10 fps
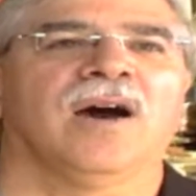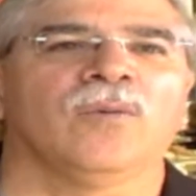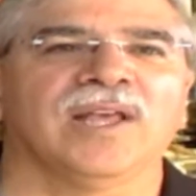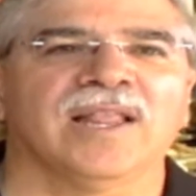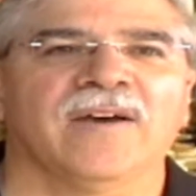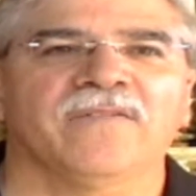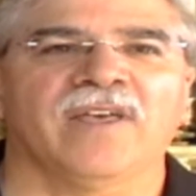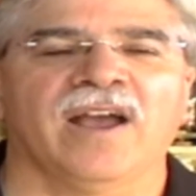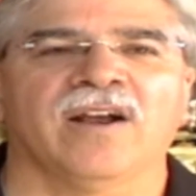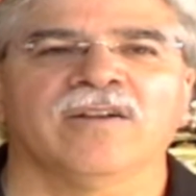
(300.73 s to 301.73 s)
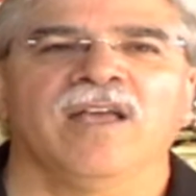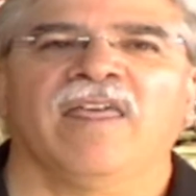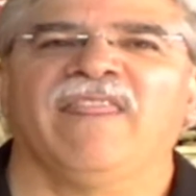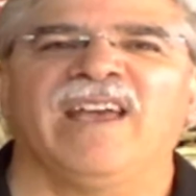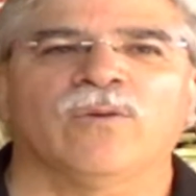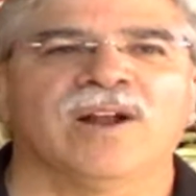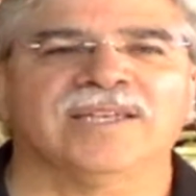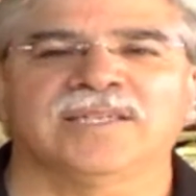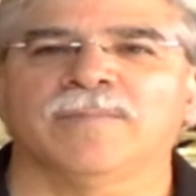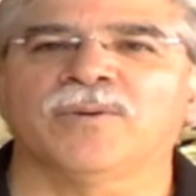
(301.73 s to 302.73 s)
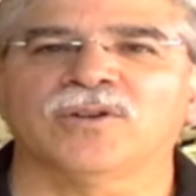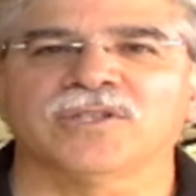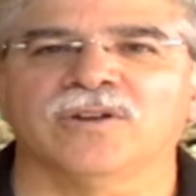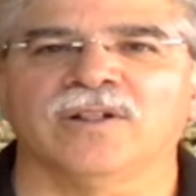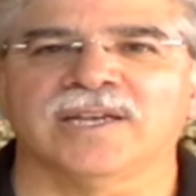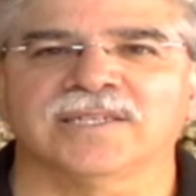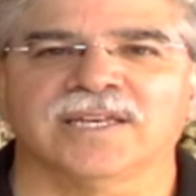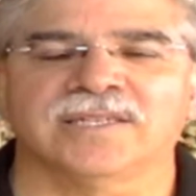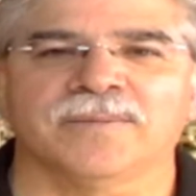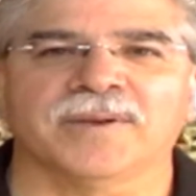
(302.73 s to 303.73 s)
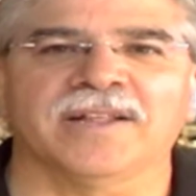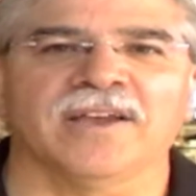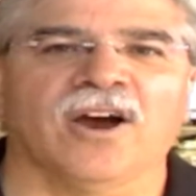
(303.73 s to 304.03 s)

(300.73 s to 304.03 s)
We left there. They were as impersonal as they typically